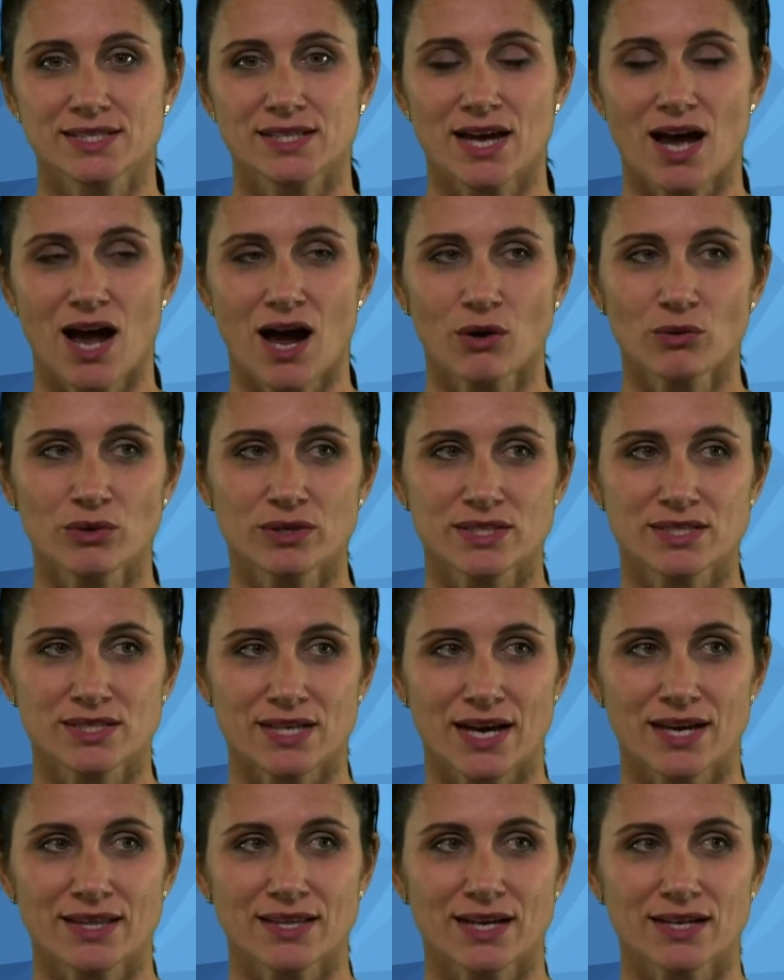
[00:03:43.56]
I would
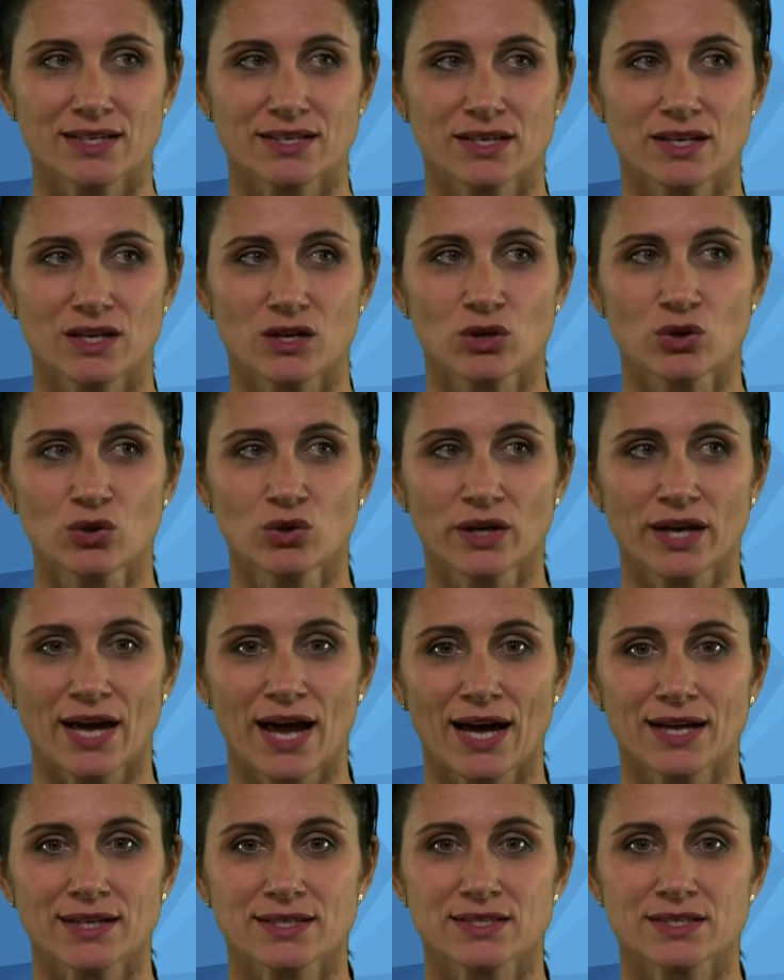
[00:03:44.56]
say that look
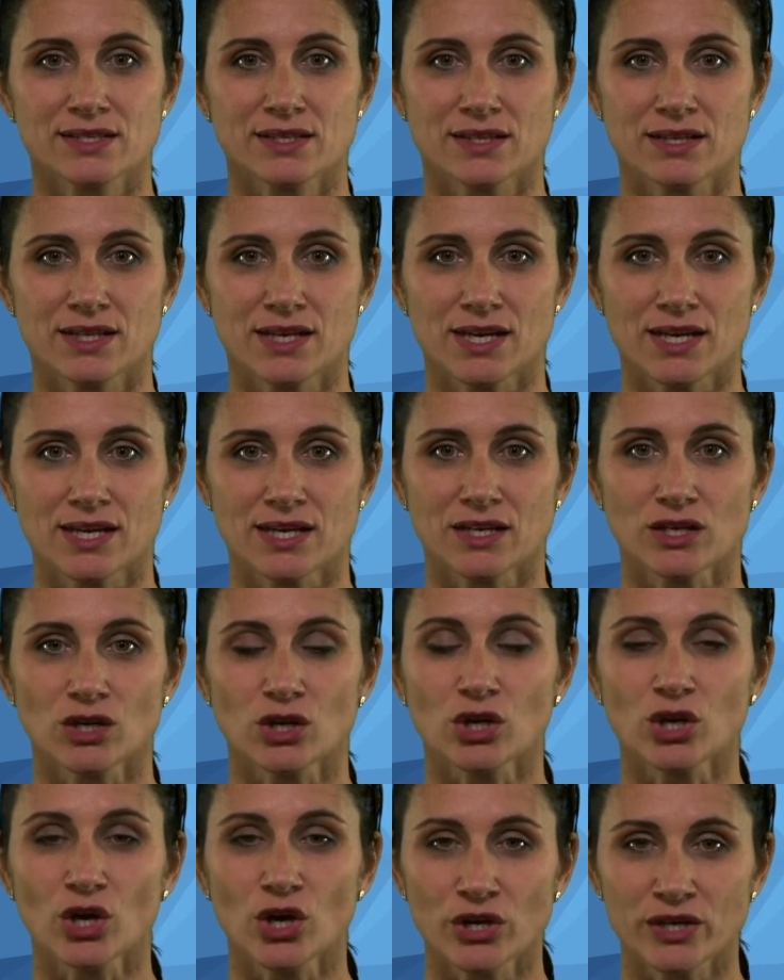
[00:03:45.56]
at the
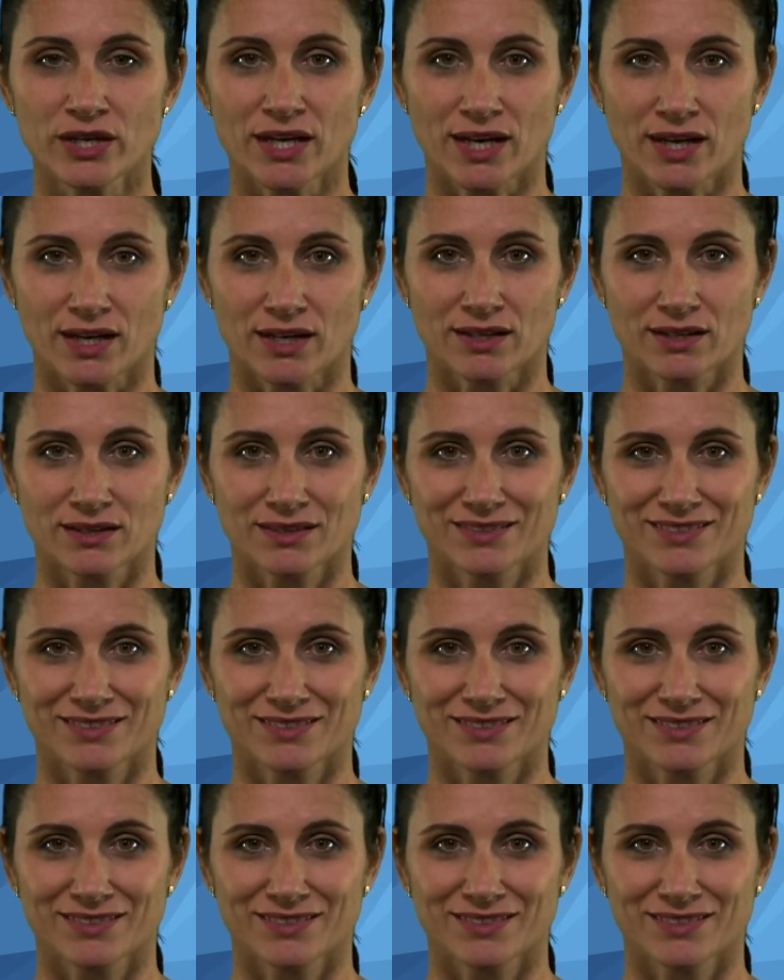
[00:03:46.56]
learning